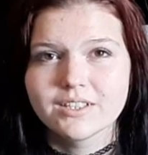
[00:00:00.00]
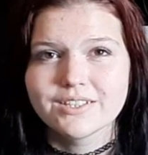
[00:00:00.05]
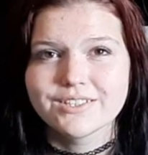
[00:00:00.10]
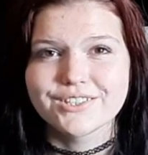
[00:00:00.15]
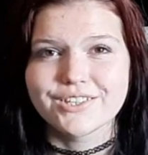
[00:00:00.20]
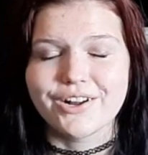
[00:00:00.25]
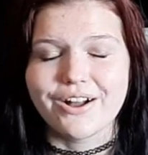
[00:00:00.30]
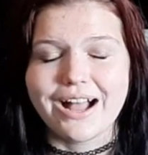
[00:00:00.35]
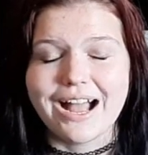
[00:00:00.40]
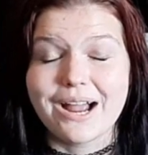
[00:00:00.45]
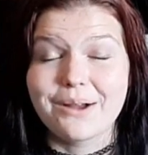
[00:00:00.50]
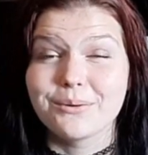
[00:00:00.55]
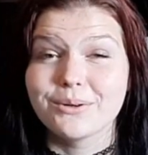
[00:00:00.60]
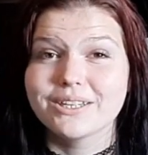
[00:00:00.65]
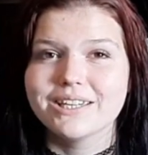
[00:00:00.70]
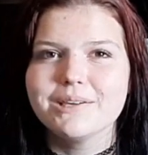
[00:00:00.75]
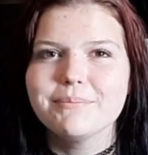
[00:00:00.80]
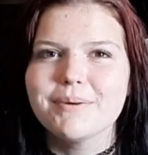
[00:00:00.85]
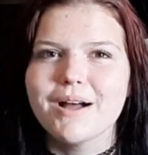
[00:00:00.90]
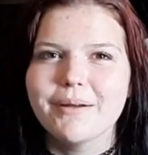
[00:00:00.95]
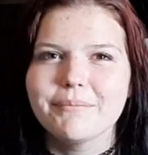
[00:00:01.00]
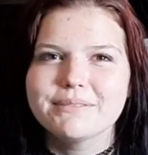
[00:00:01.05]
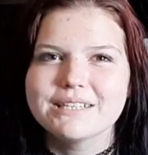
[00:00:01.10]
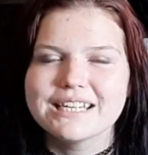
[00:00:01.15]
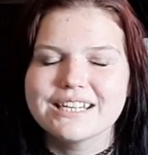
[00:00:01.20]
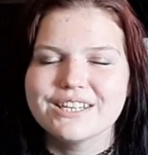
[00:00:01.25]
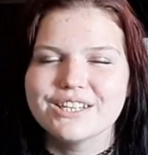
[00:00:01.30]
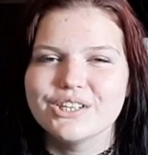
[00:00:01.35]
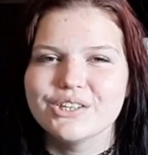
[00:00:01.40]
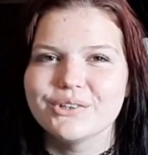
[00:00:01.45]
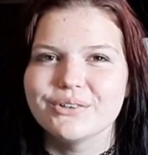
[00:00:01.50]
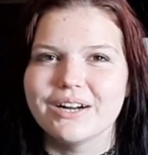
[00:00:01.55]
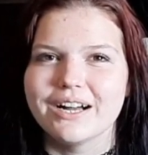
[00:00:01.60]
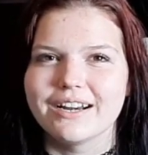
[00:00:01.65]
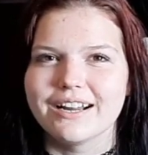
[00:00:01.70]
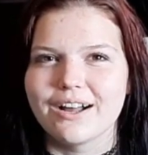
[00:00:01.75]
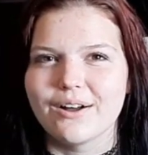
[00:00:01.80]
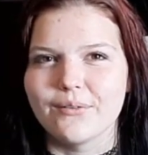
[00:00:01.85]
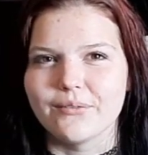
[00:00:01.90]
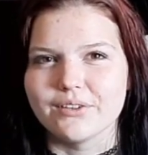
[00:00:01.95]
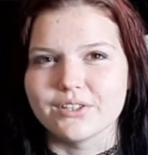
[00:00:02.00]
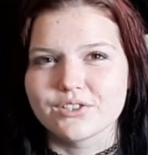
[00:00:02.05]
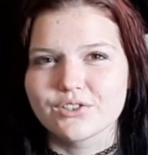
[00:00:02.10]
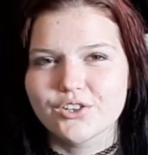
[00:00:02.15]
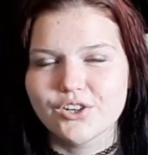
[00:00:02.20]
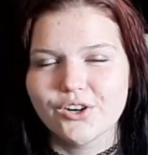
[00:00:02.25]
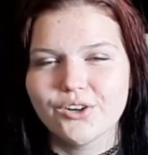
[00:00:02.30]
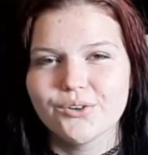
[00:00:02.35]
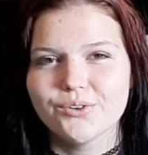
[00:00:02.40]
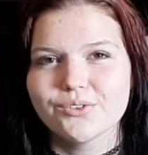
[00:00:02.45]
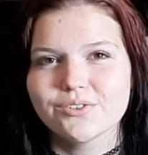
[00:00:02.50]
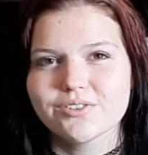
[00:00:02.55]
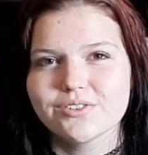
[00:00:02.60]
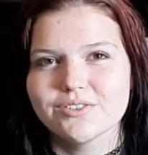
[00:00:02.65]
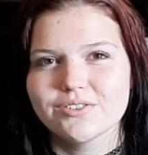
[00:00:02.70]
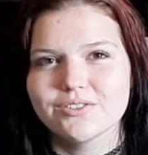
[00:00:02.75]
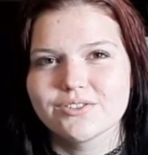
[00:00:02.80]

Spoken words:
So I will keep updating you on how this goes.